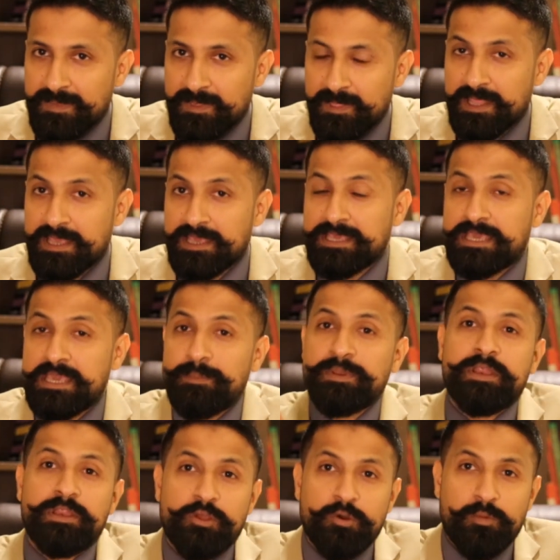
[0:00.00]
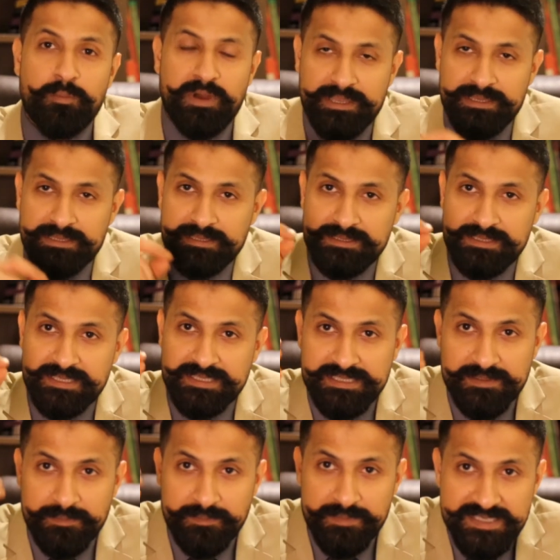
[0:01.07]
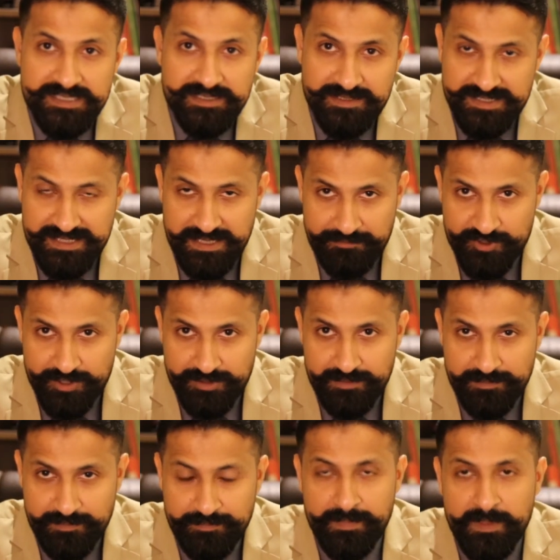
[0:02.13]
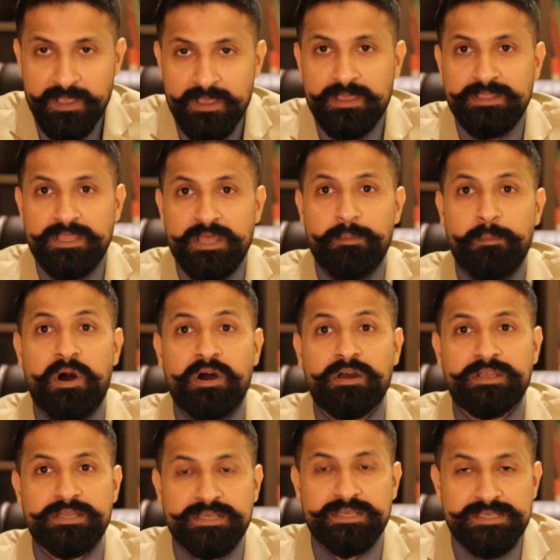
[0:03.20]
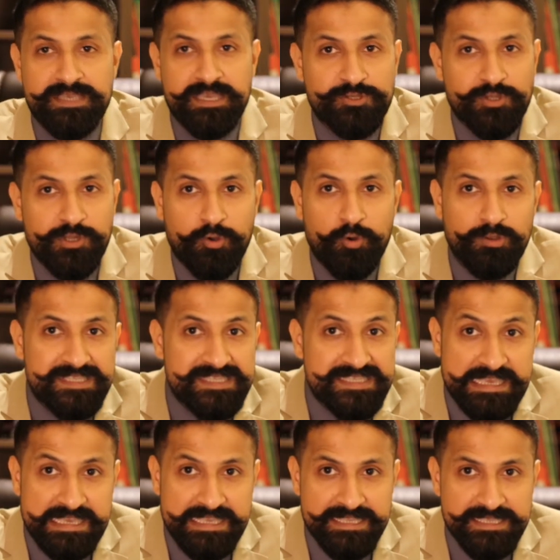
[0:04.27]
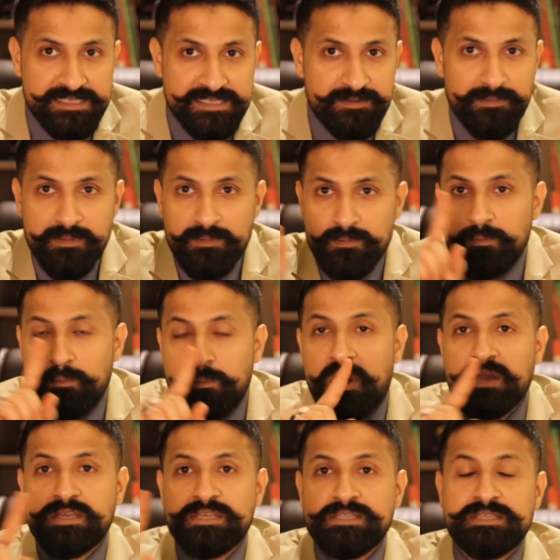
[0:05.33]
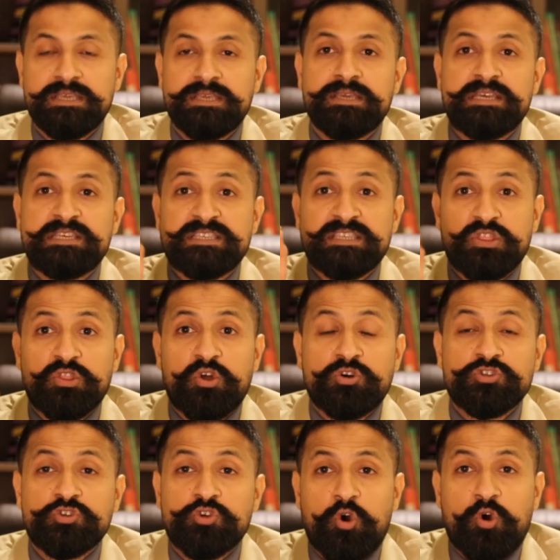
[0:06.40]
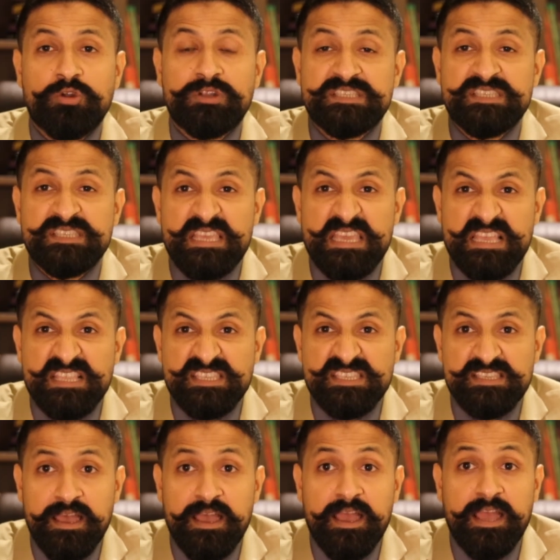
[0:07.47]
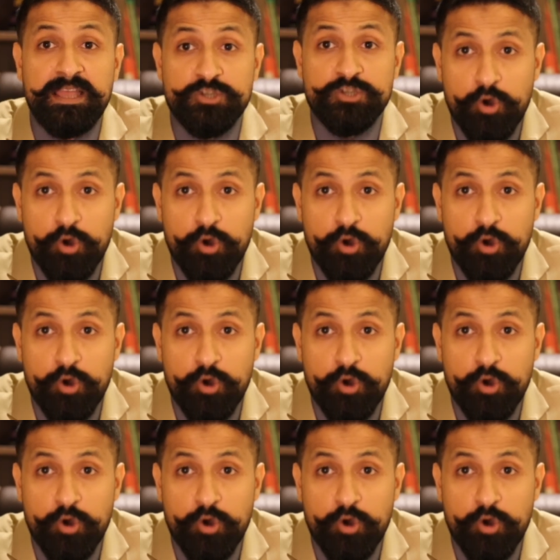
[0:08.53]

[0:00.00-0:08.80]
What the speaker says: Keep it in your mind. This is a misconception that marketing is actually called sales. Marketing is not called sales at all.